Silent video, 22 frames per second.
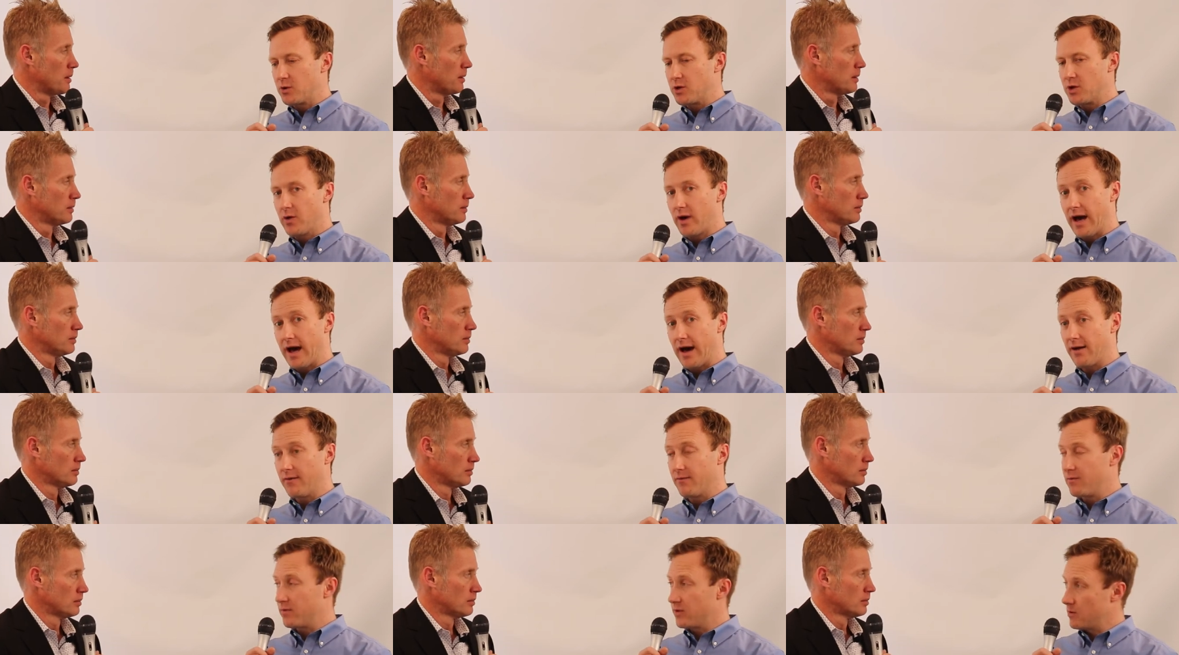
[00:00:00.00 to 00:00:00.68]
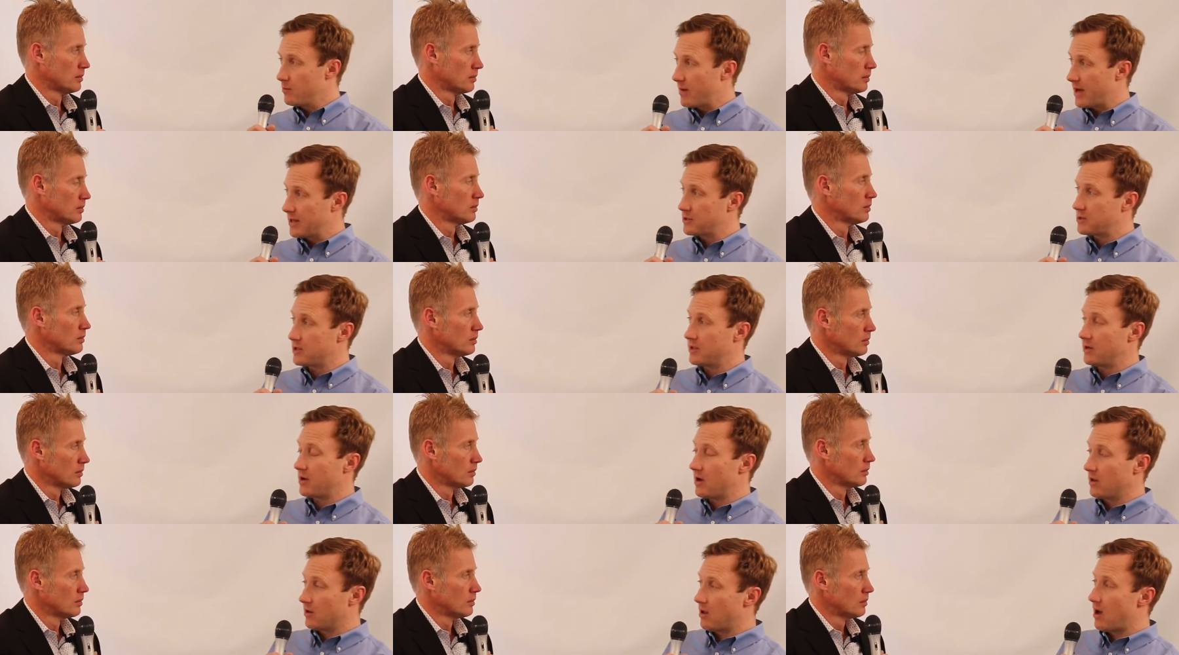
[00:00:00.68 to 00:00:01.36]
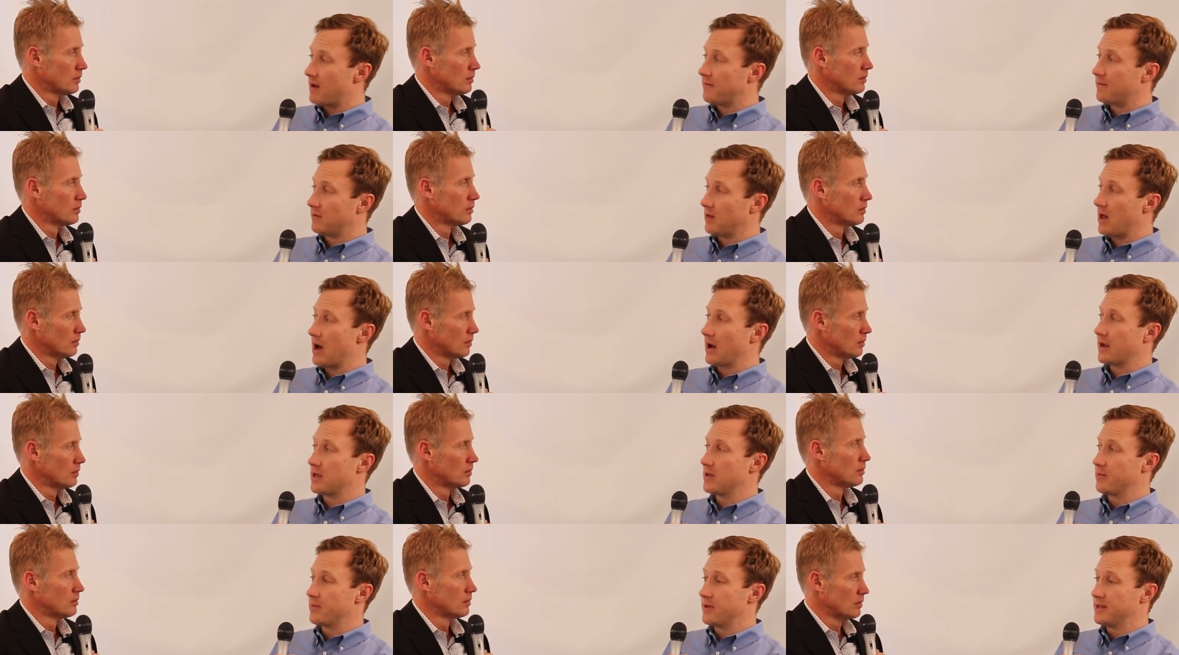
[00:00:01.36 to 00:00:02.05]
Speaker 1: when you have you mentioned unlawful
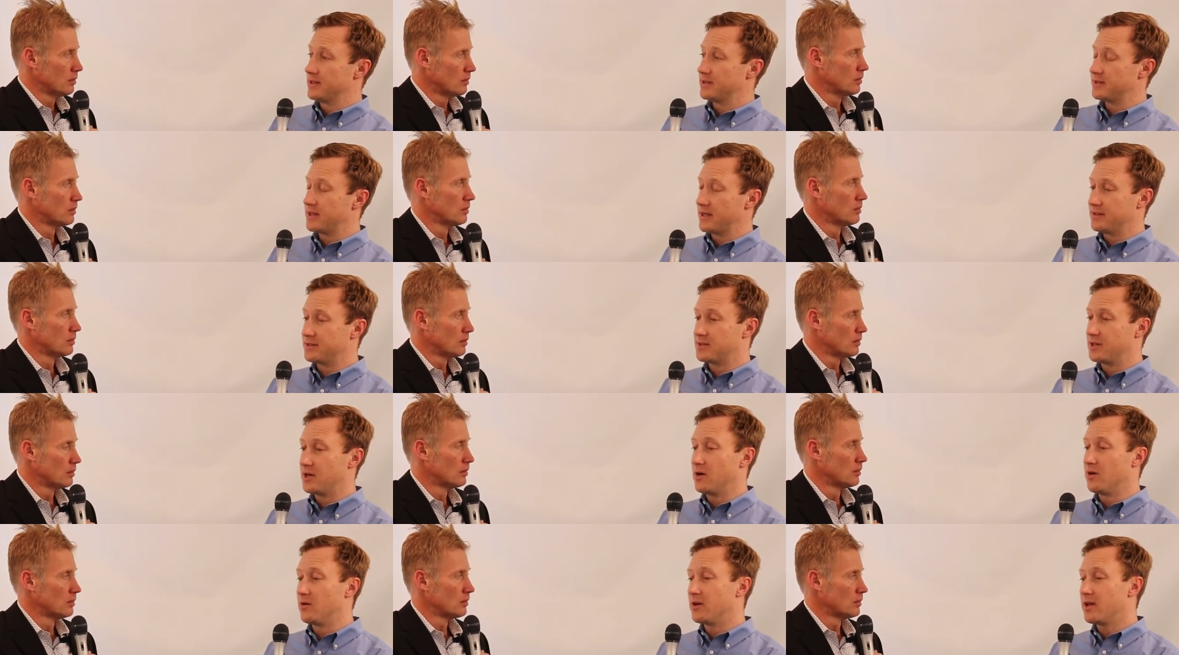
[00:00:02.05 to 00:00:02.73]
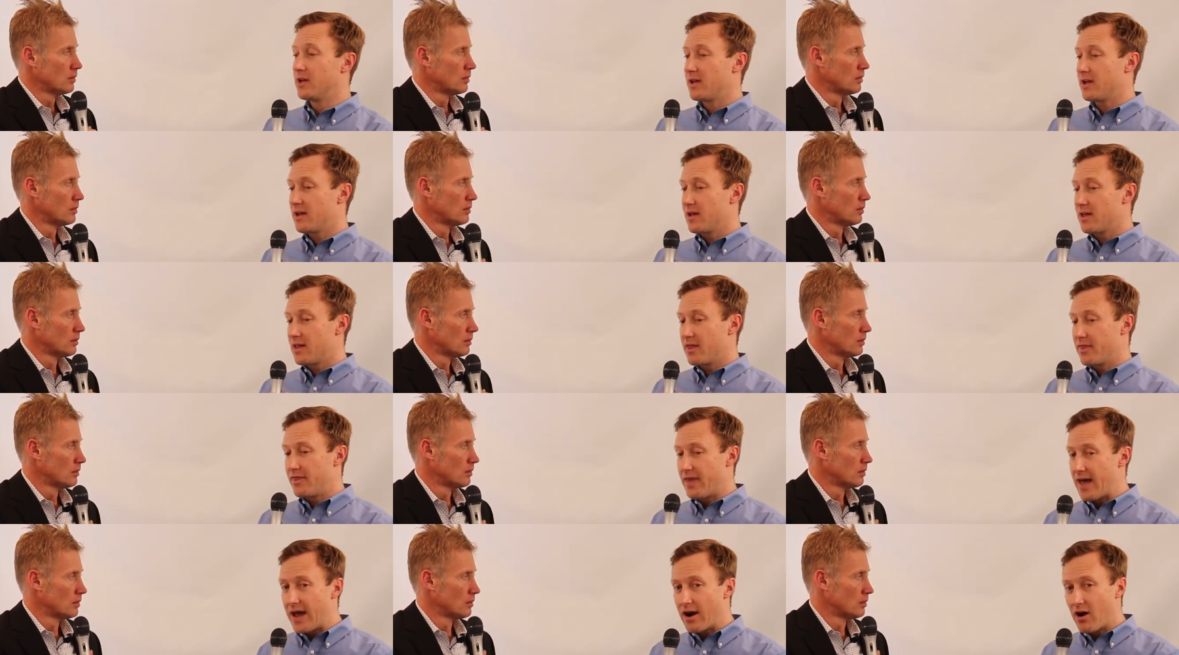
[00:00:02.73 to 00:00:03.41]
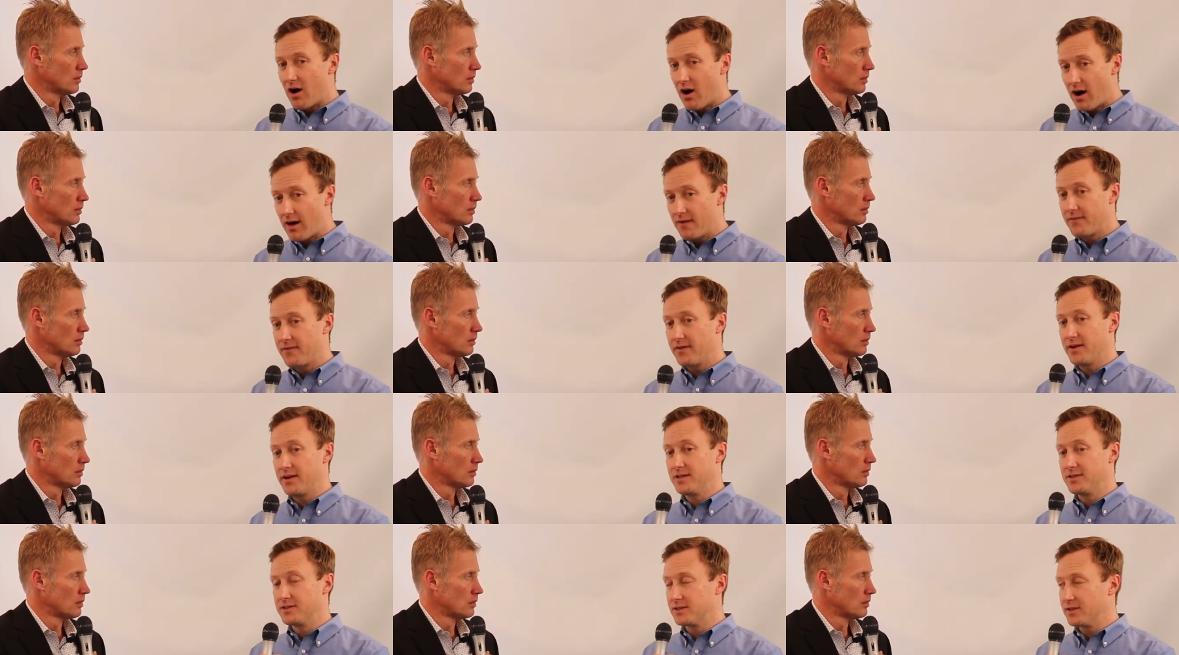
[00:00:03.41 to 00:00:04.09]
occupants and so that
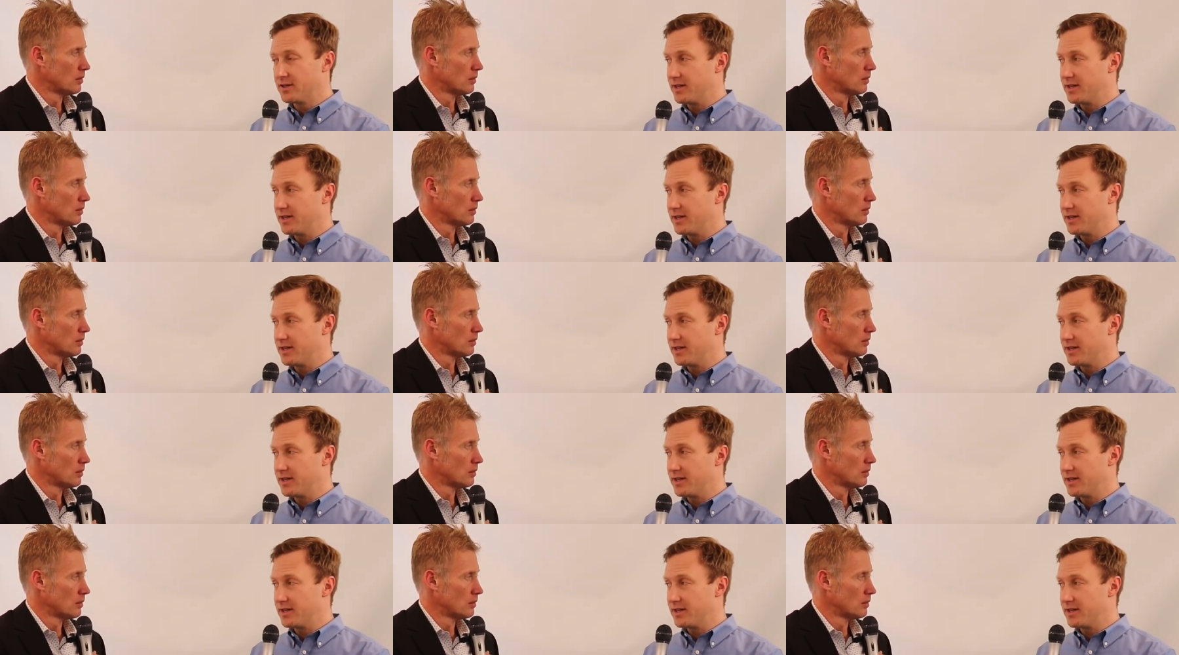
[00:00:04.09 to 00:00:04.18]
often is